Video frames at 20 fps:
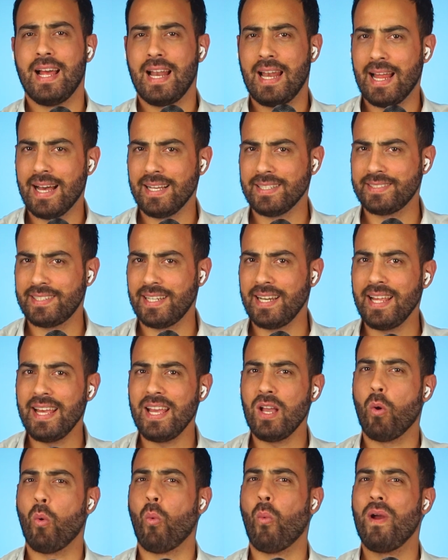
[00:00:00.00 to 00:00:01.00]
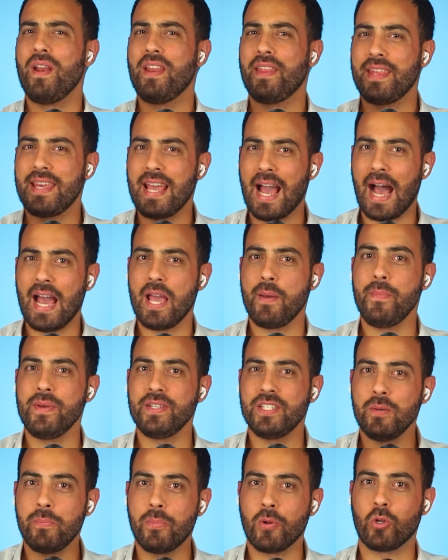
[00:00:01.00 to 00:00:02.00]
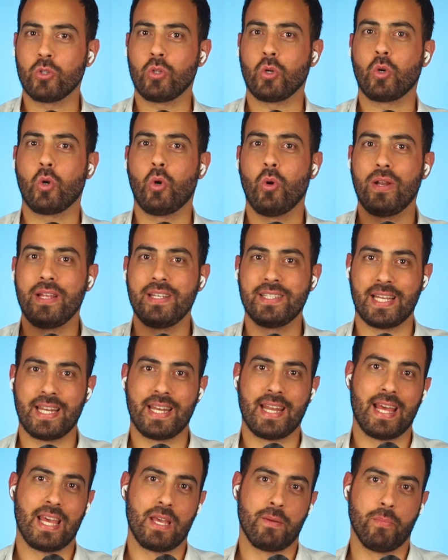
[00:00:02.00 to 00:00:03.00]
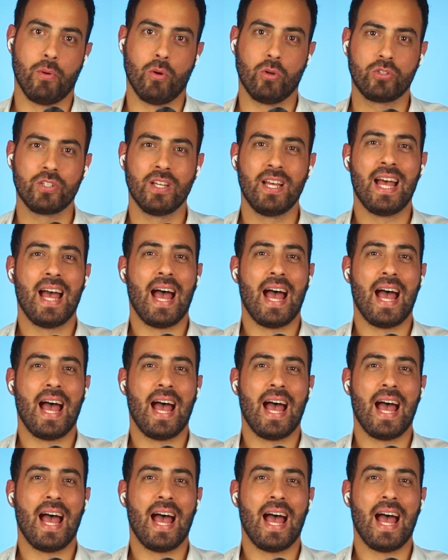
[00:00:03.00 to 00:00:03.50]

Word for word: Lastly, when the IBC protocol is enabled,